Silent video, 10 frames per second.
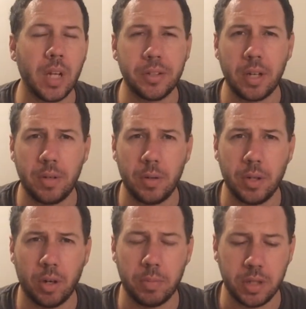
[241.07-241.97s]
I don't know
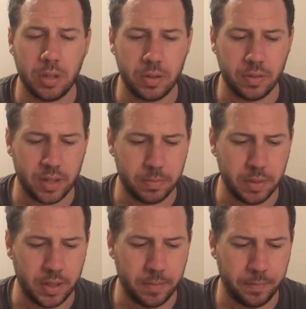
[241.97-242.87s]
the IBUs of this
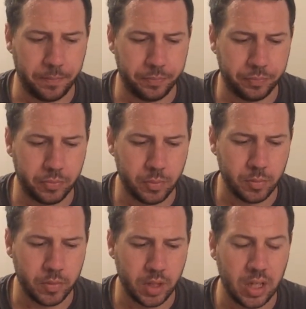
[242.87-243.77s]
beer.
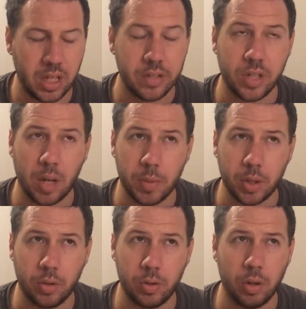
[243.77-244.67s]
It's coming
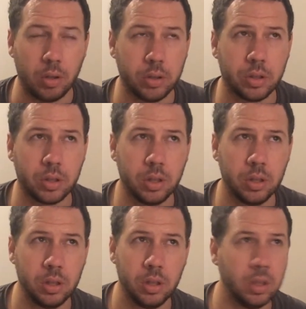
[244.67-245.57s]
across
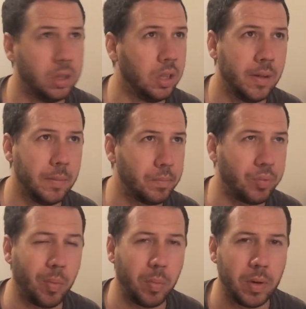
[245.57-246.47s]

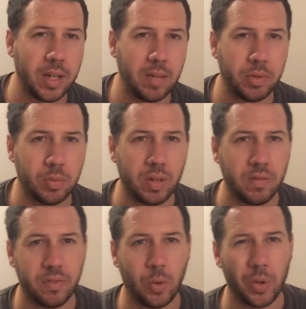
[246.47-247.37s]
probably
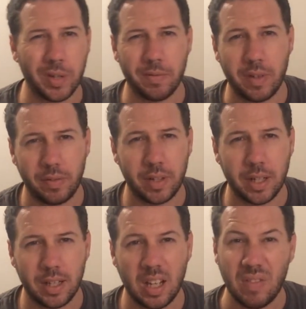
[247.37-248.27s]
between 40 and
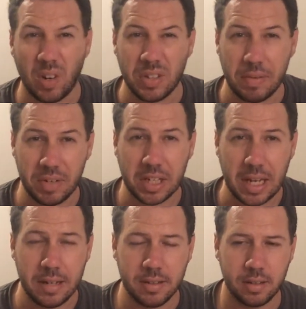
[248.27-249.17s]
50 if I was having a
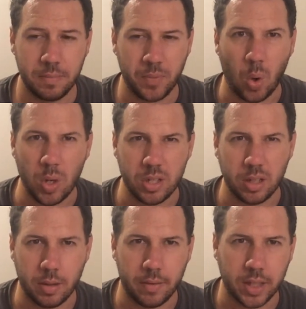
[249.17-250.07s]
guess. Always
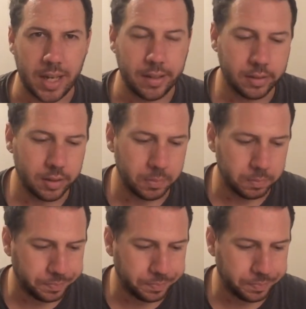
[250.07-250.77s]
like to have a guess